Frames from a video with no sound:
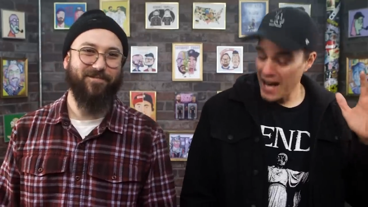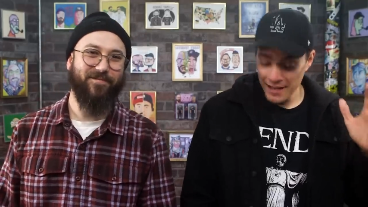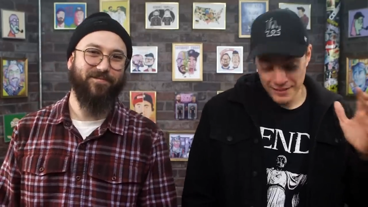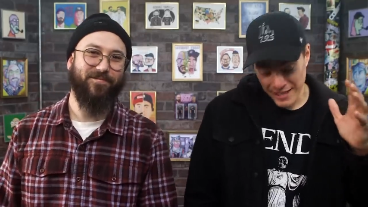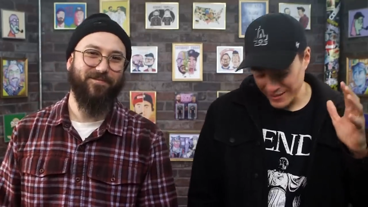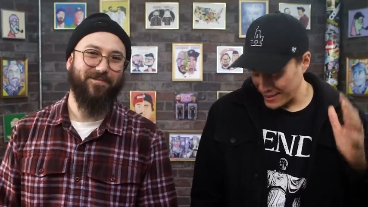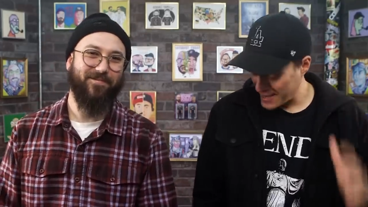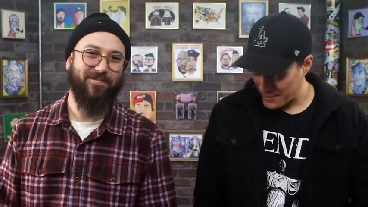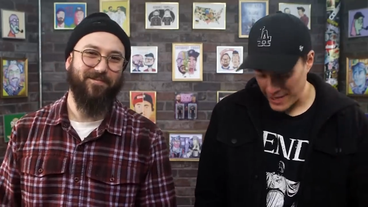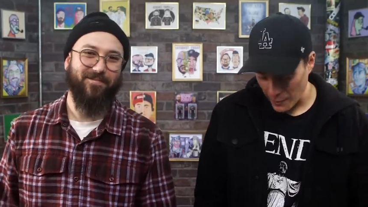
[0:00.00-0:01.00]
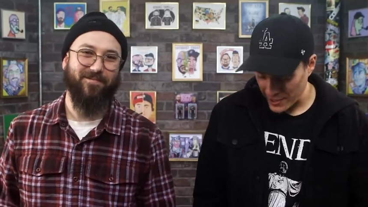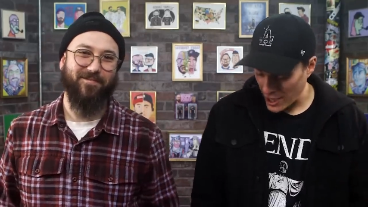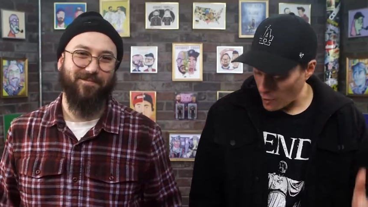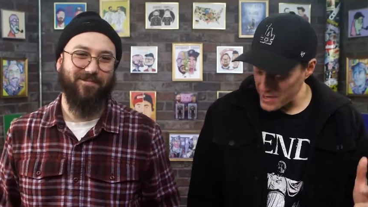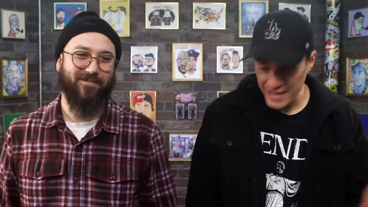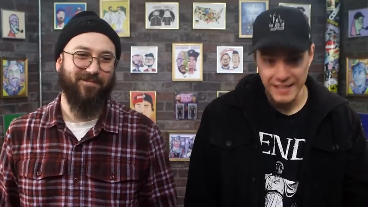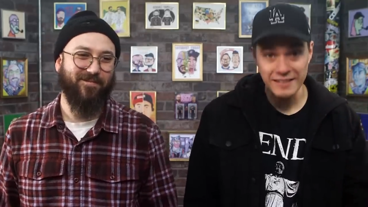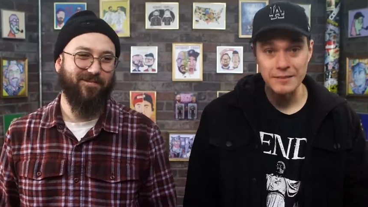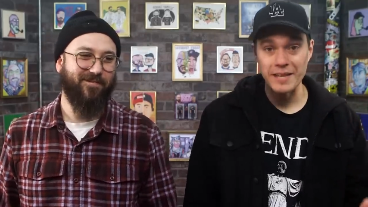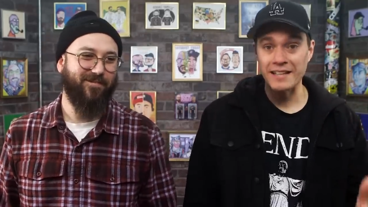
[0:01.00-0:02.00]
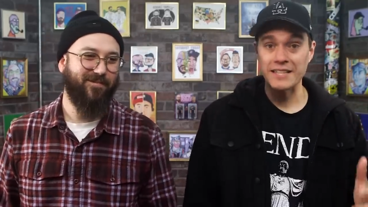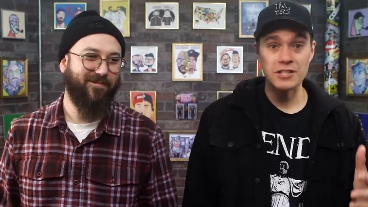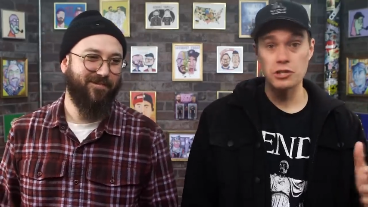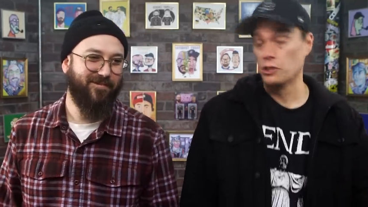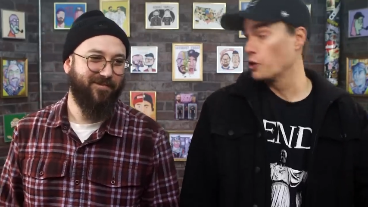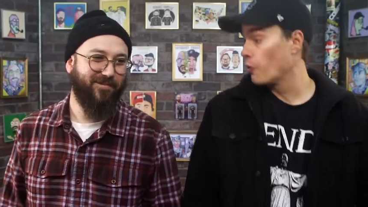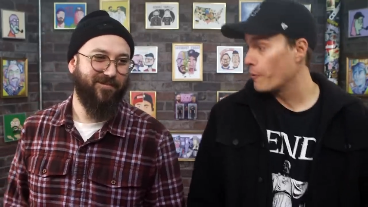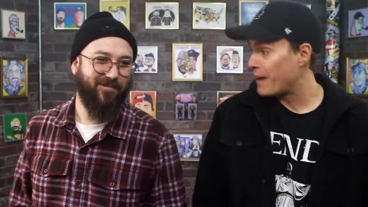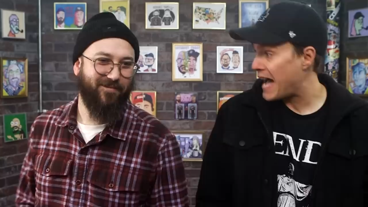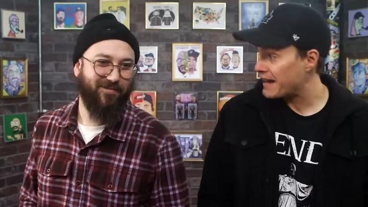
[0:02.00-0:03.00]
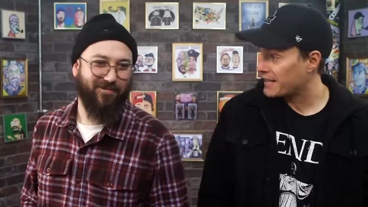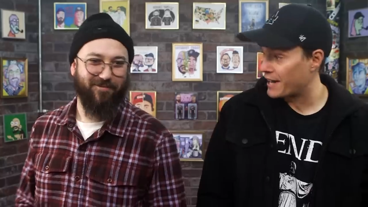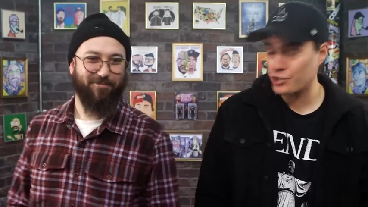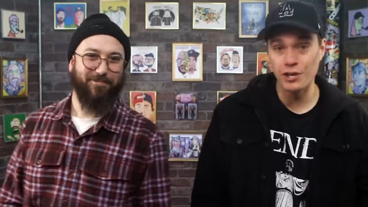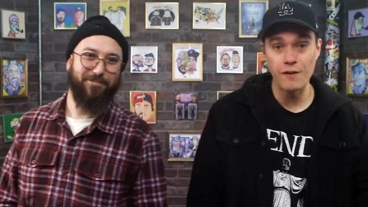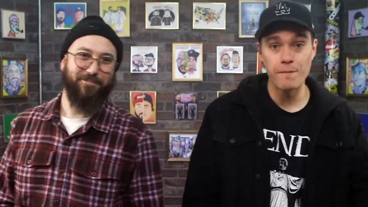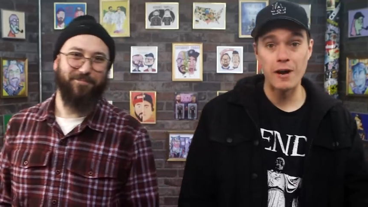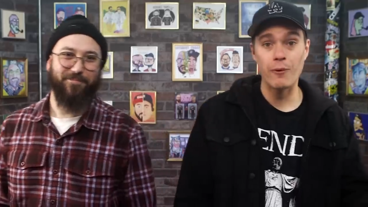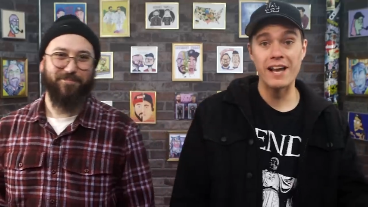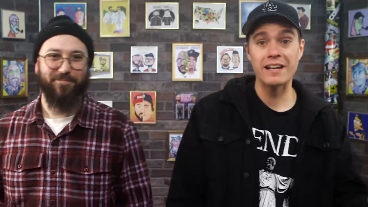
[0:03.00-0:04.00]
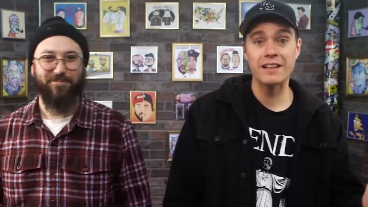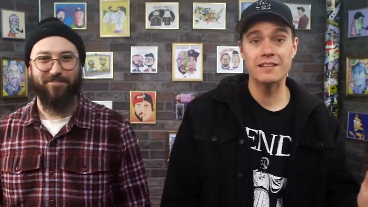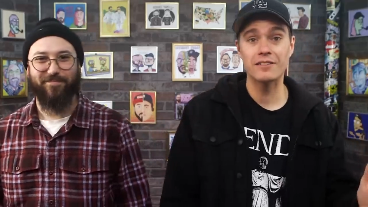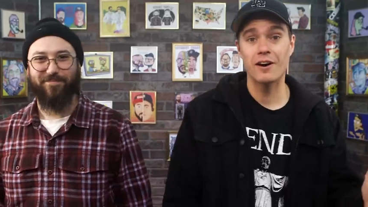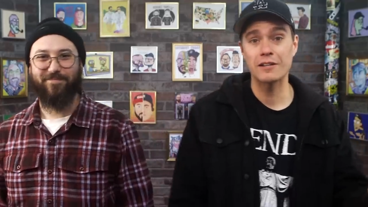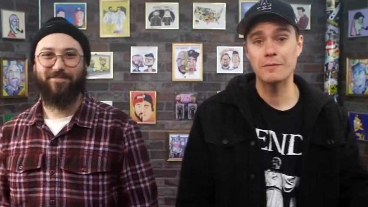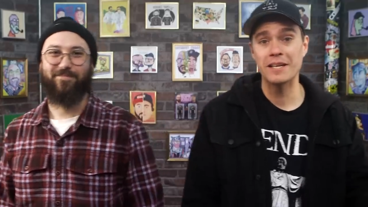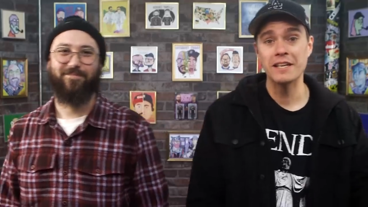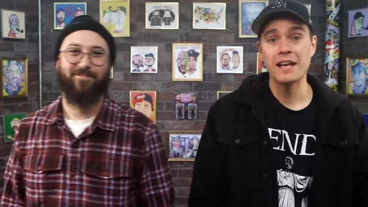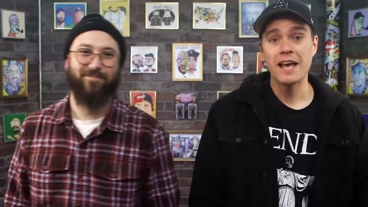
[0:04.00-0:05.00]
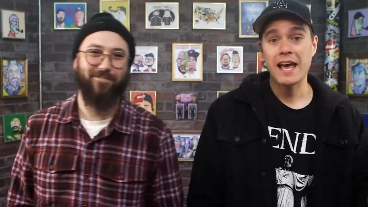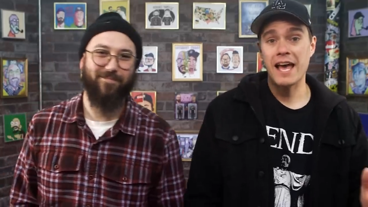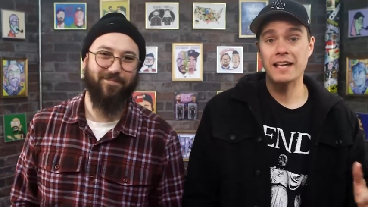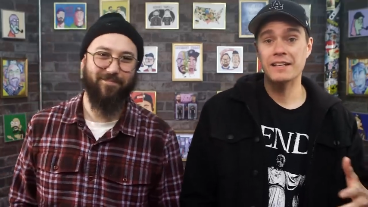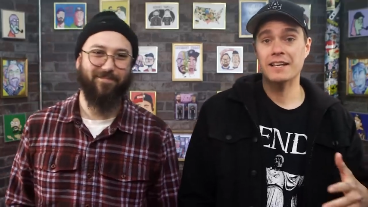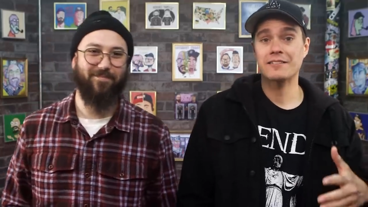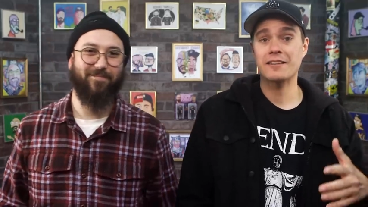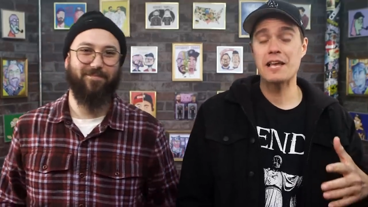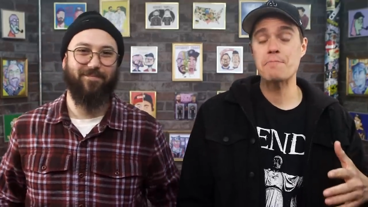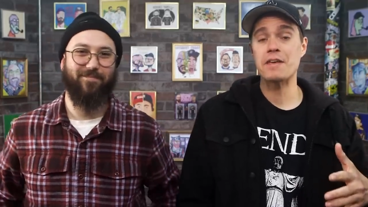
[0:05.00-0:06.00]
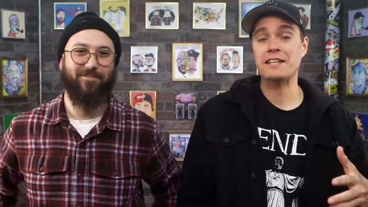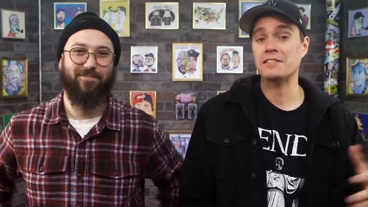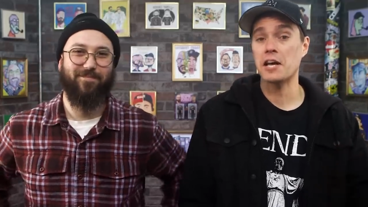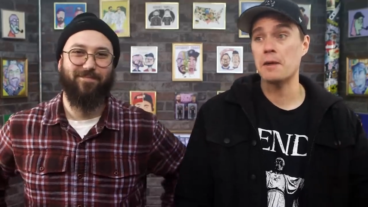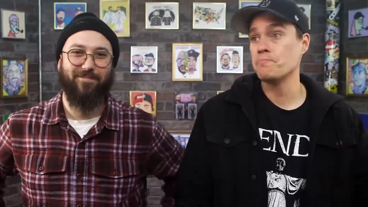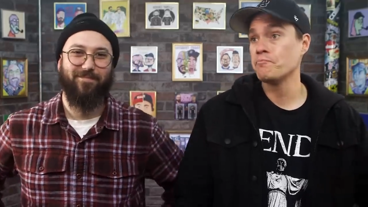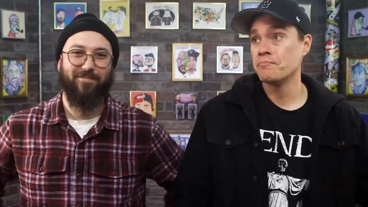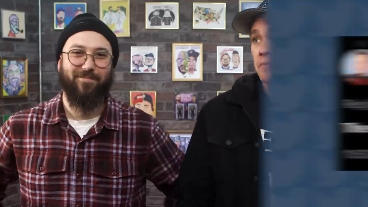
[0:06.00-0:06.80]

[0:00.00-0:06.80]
Speaker 1: I, he's like, there we go. Need to get some of that attention, good or bad. Got to shove my way into this argument and exclaim that um,